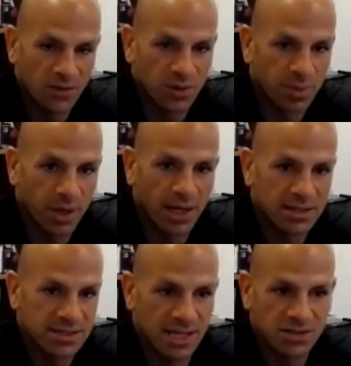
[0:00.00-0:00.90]
every
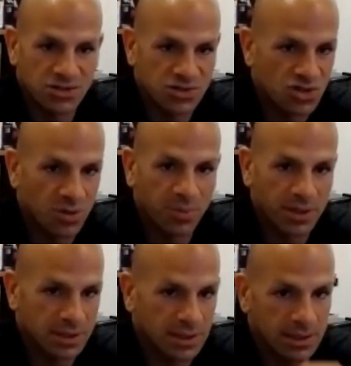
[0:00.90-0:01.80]
box, not just jump
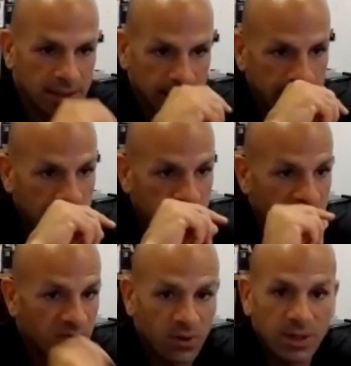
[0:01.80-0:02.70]
on the gun. Like, it could have
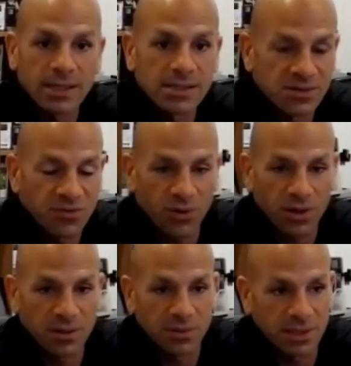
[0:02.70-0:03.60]
been very easy for
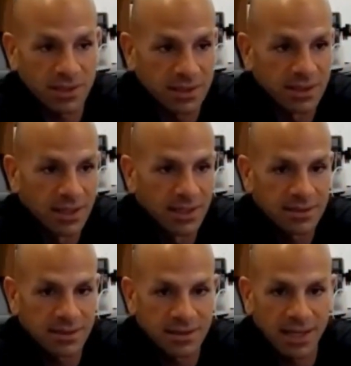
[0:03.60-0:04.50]
him to
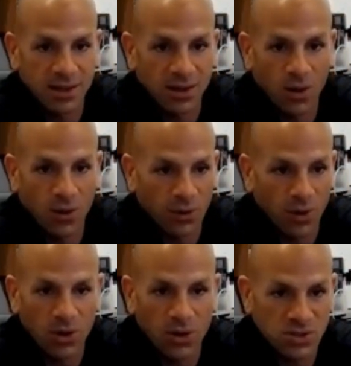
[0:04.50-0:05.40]
take all the
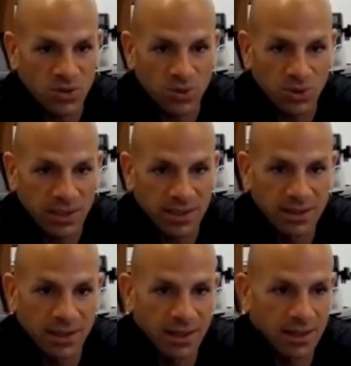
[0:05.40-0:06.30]
calls early
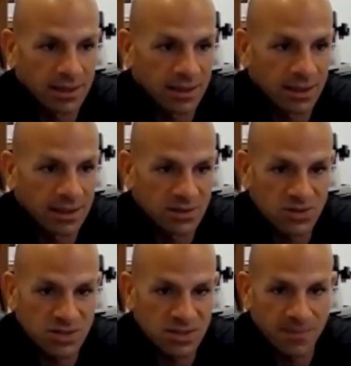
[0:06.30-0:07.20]
and to
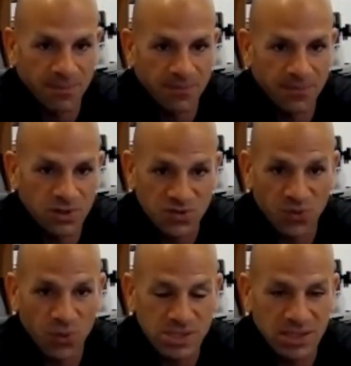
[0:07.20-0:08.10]
just
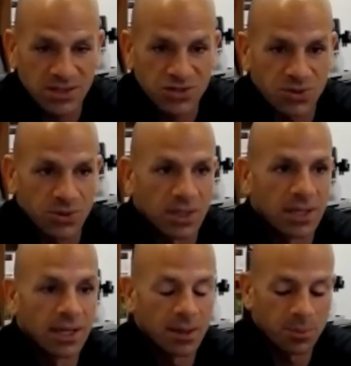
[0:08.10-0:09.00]
force the issue.
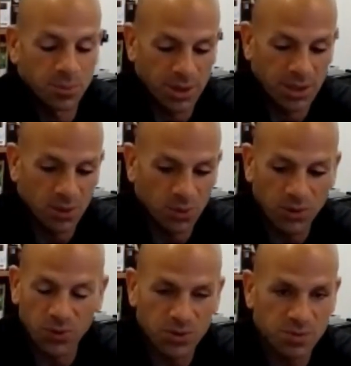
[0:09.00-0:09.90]
But he
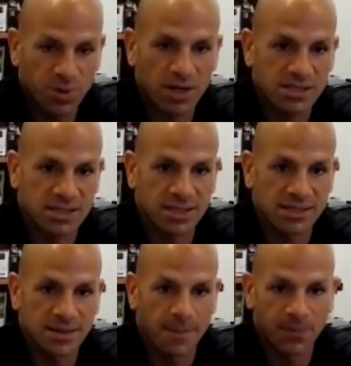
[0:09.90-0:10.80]
went through his
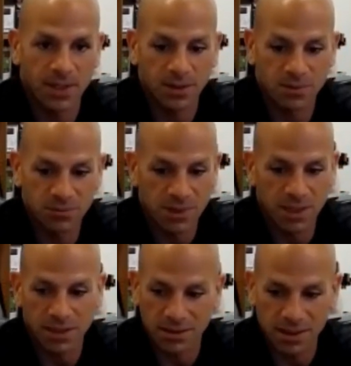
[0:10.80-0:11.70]
process.
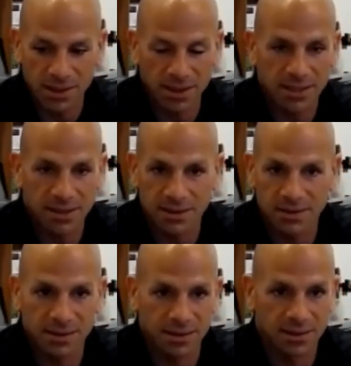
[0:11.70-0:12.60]
He let
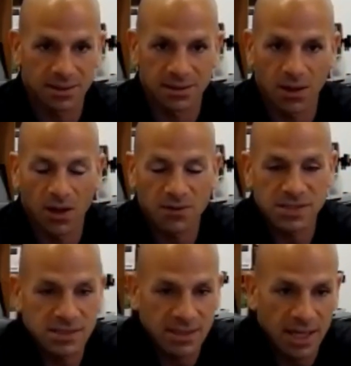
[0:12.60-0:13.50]
the
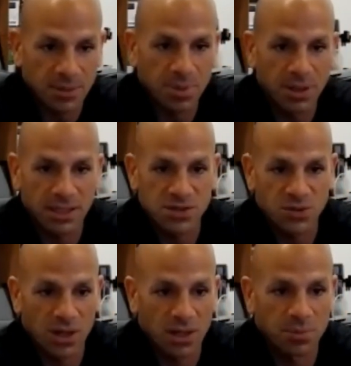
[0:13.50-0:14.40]
offseason kind of play
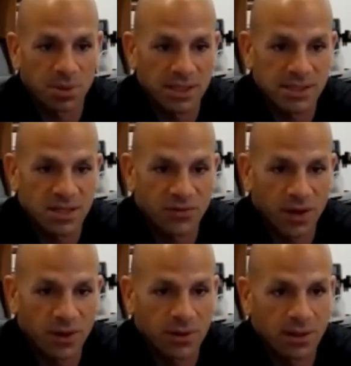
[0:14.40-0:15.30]
itself
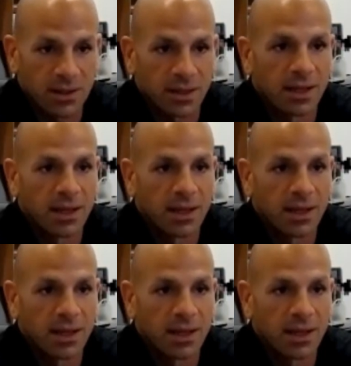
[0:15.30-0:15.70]
out. And